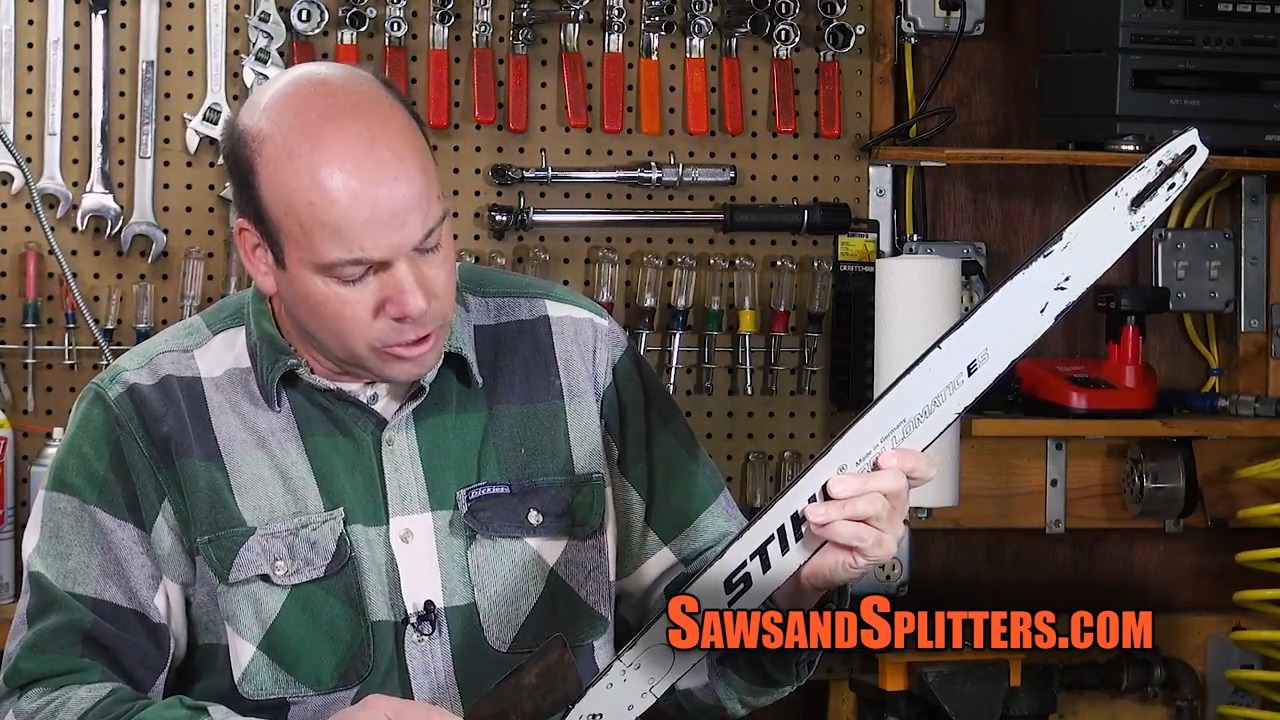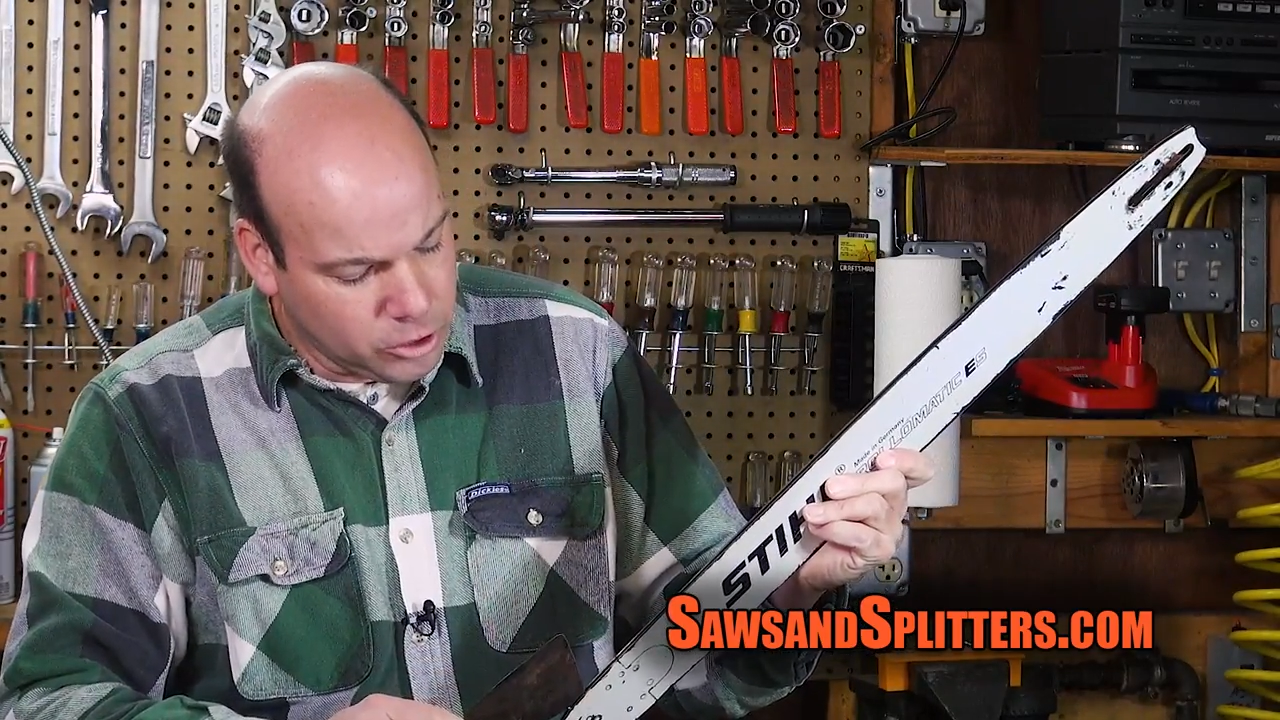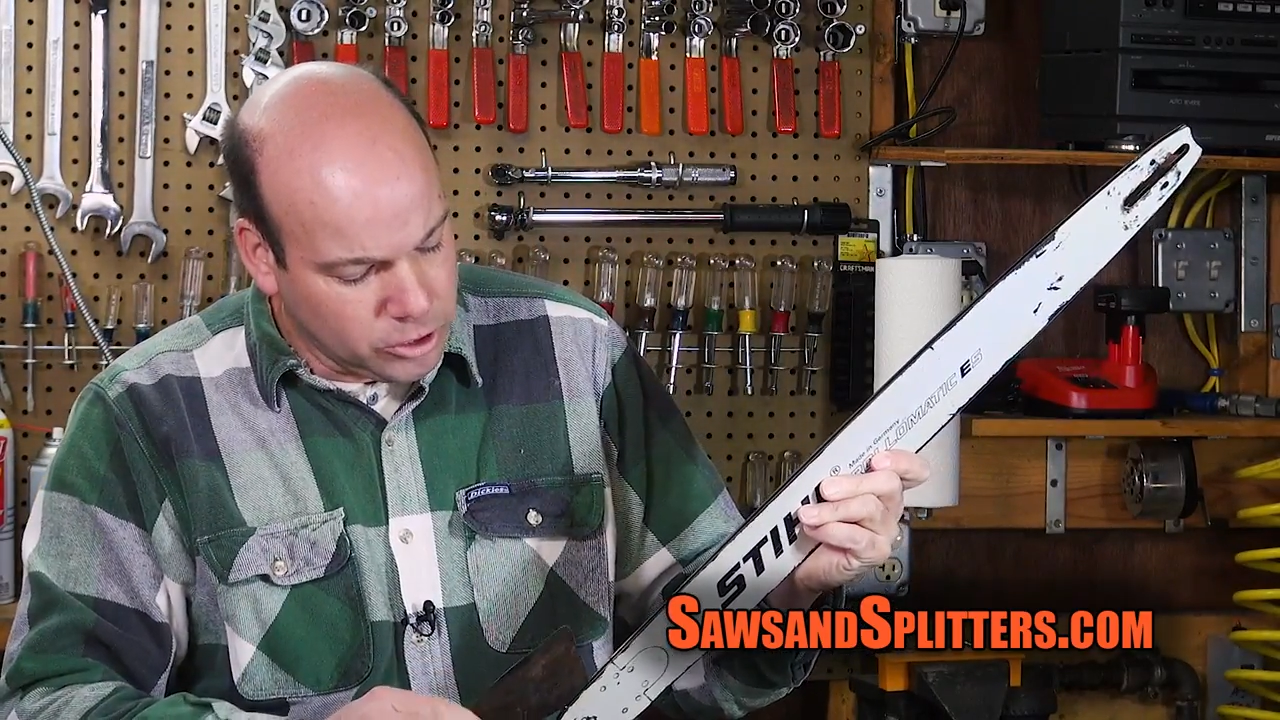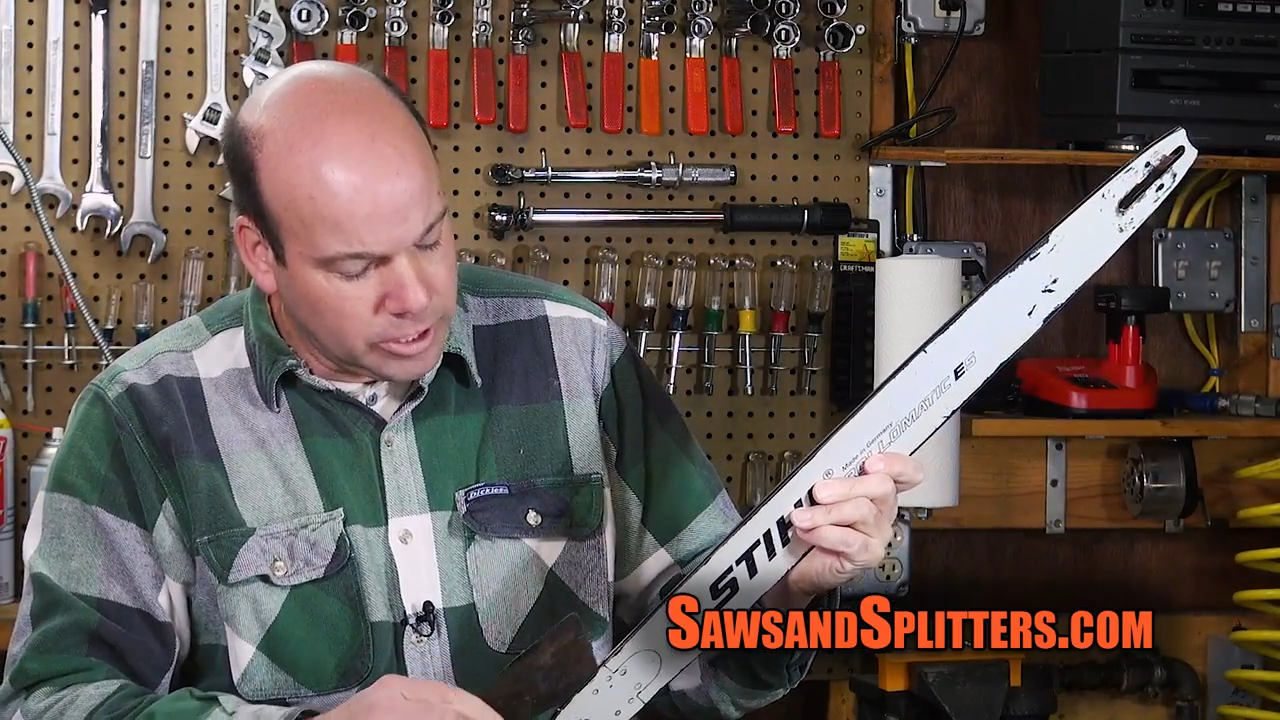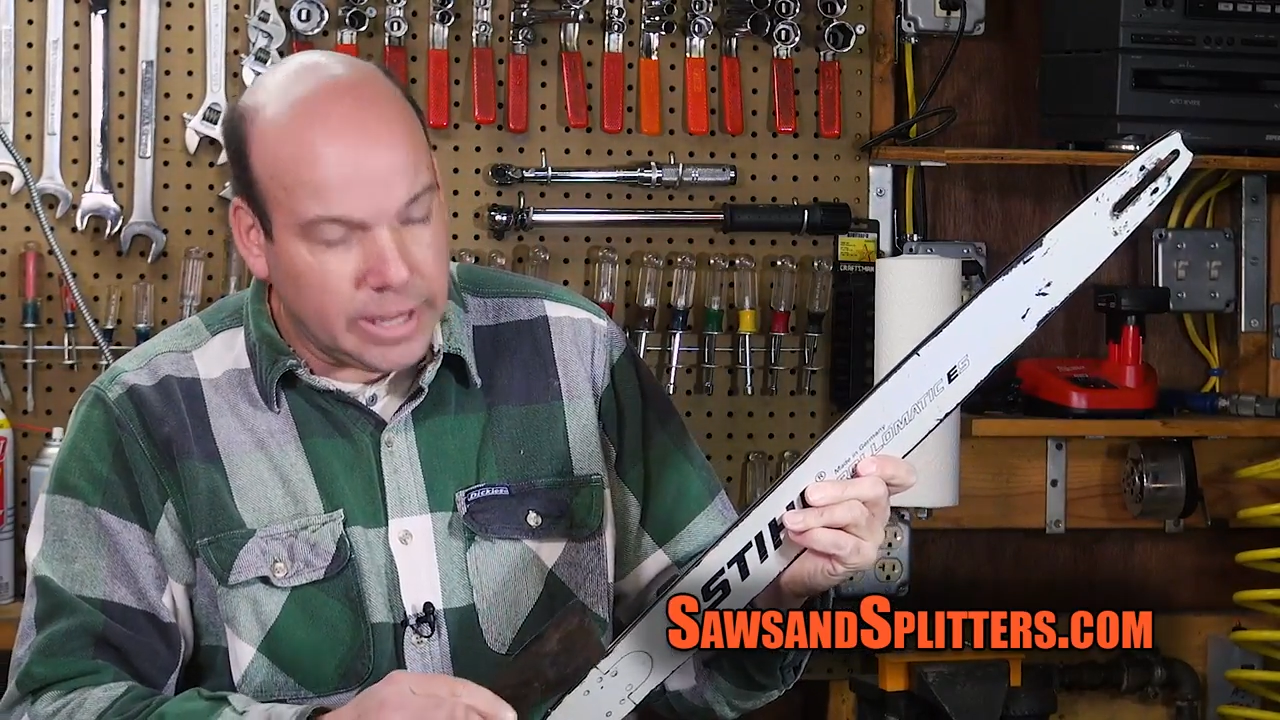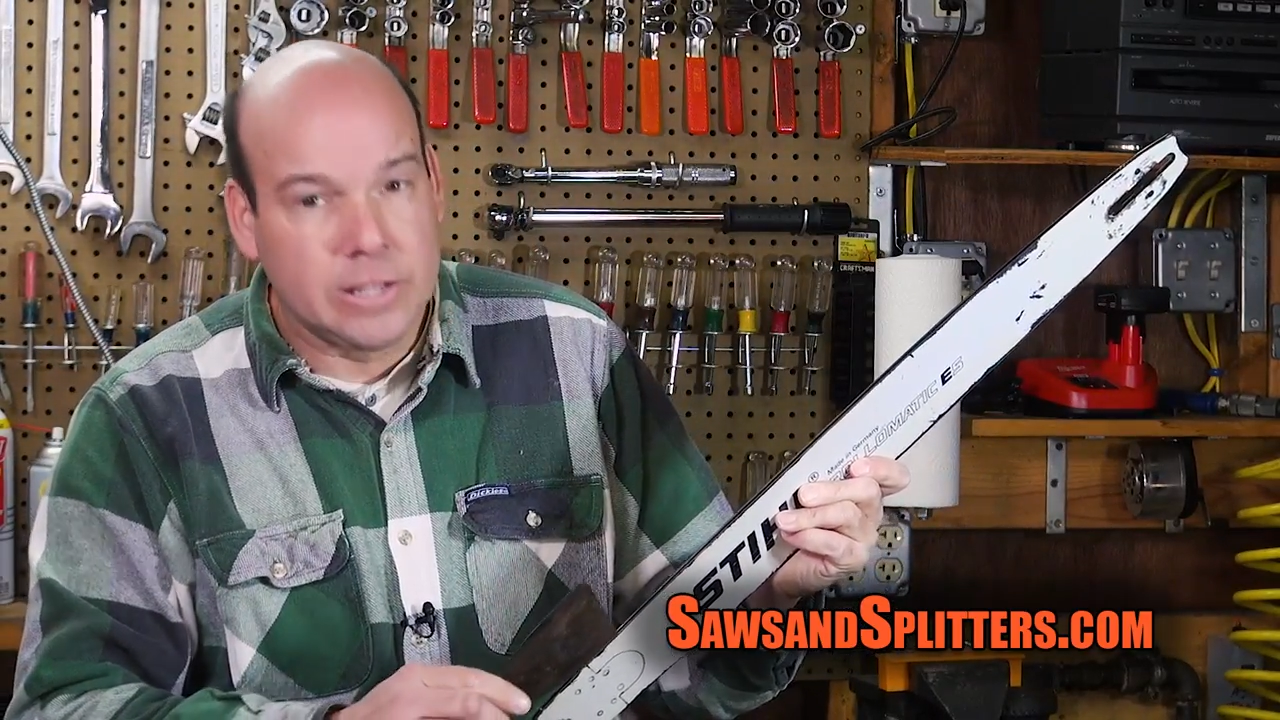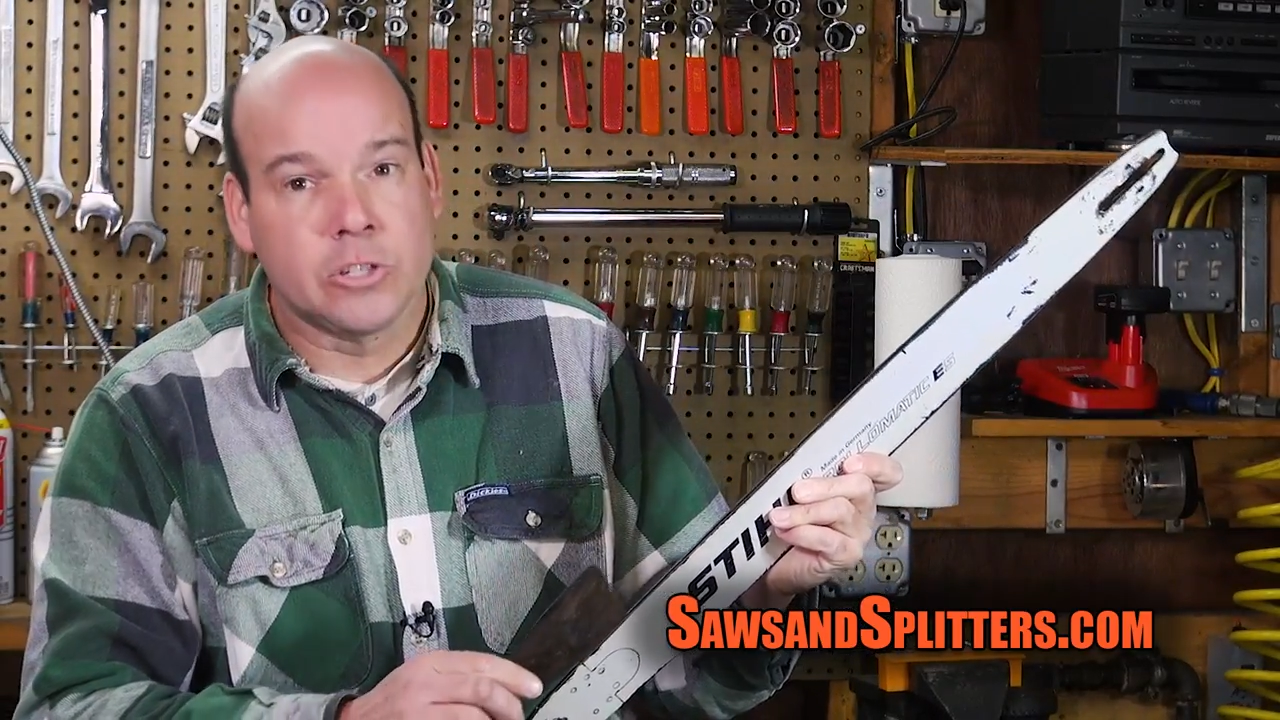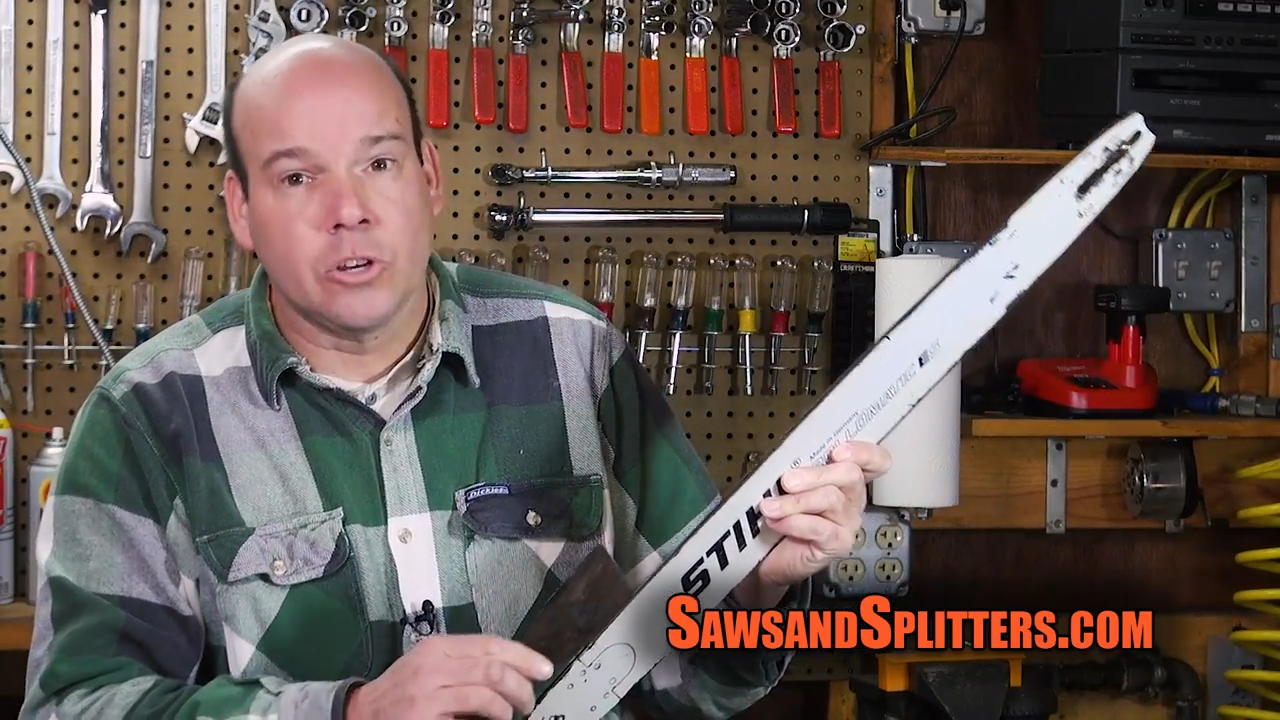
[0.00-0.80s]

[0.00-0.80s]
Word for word: gook and